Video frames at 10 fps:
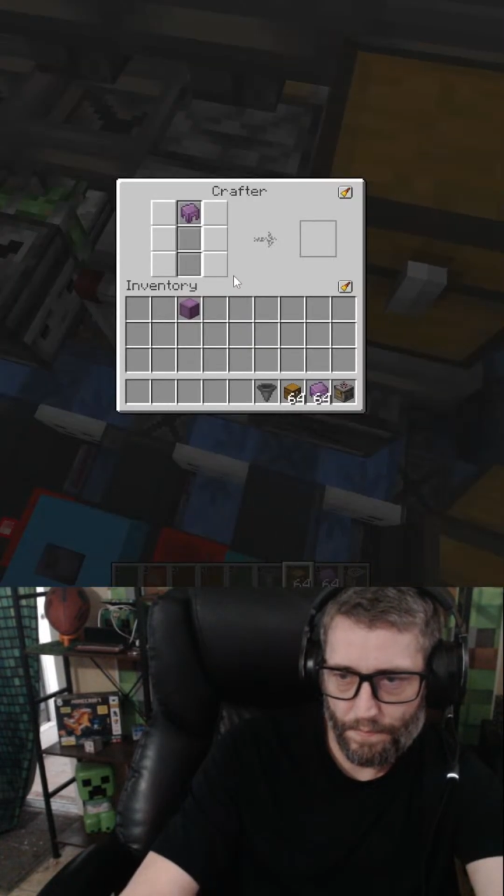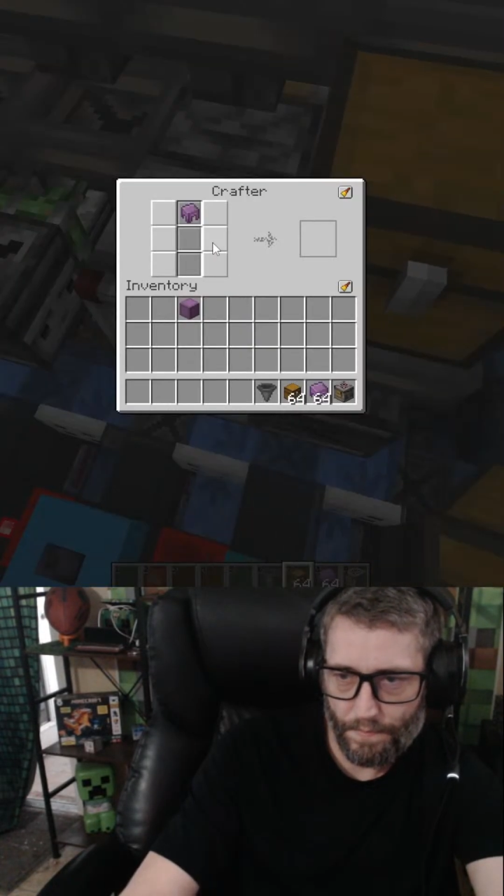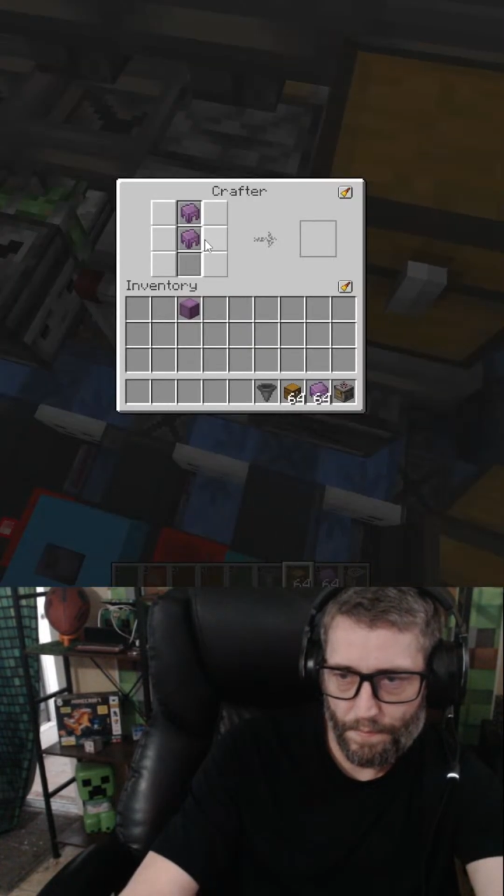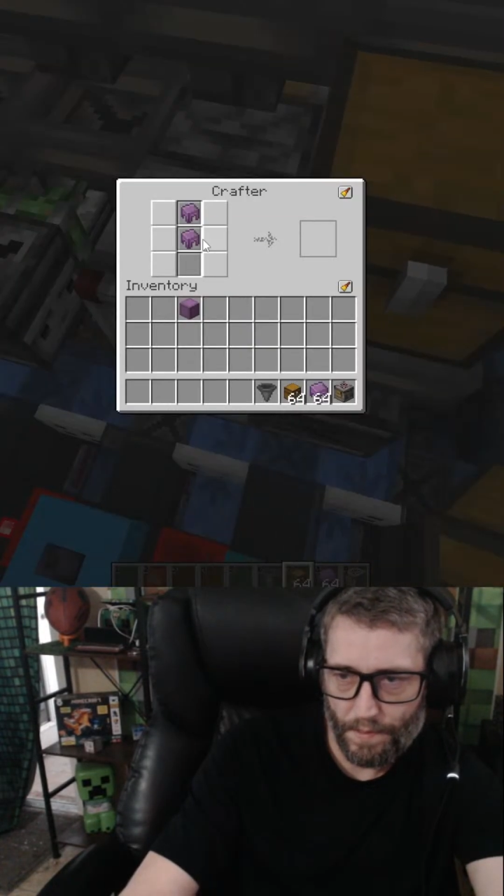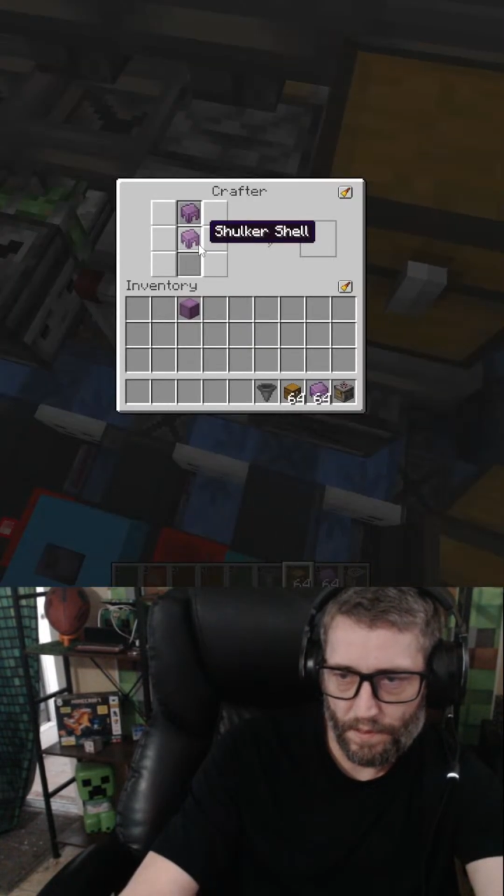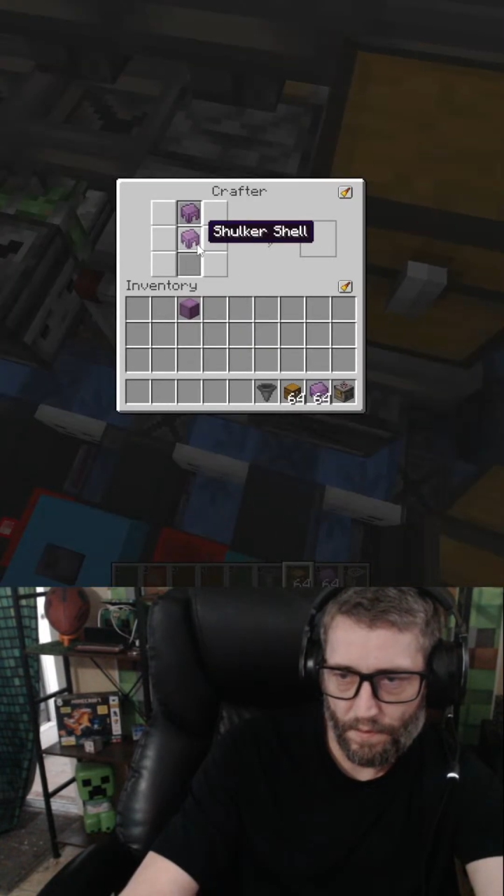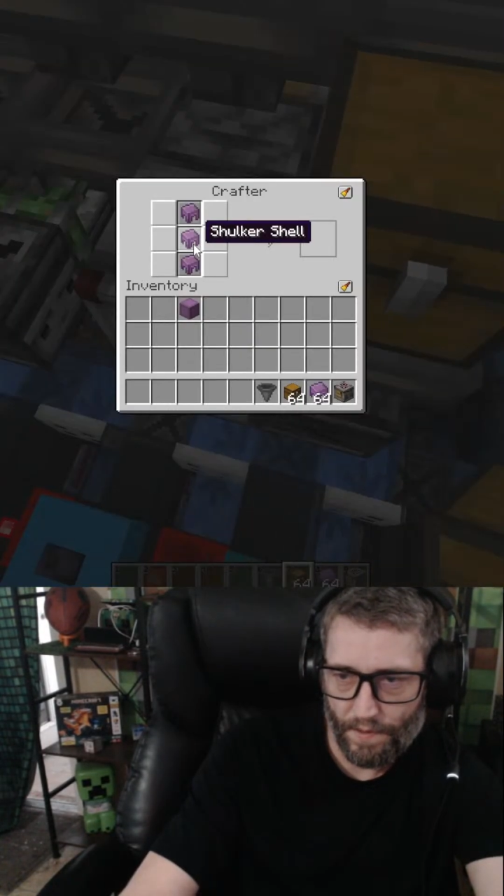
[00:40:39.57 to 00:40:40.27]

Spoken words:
build it right